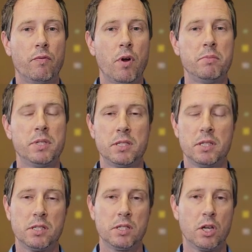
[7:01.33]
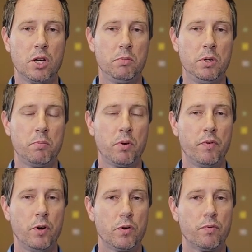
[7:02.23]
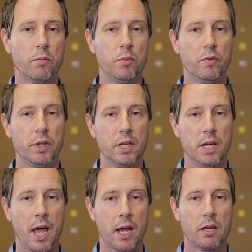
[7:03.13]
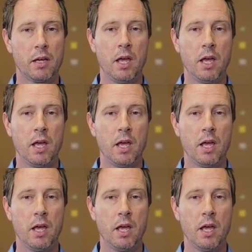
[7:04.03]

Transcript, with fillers: from dizziness that could be provoked from moving the neck.